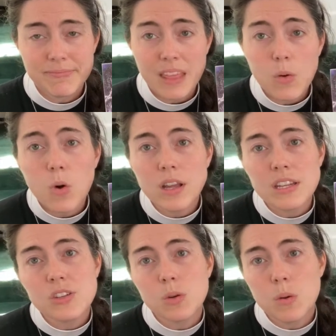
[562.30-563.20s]
They
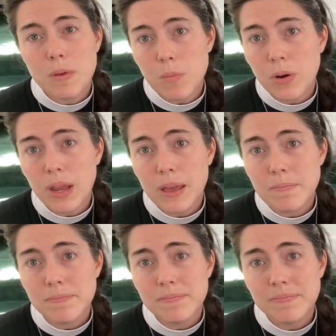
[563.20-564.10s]
wanted to remember
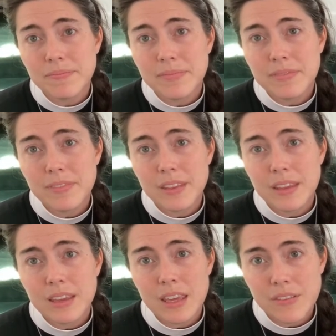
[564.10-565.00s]
him,
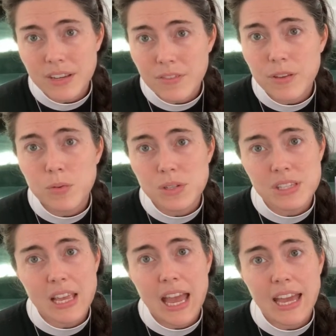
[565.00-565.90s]
even if it was
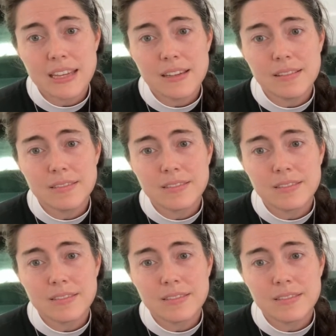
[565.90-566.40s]
sad.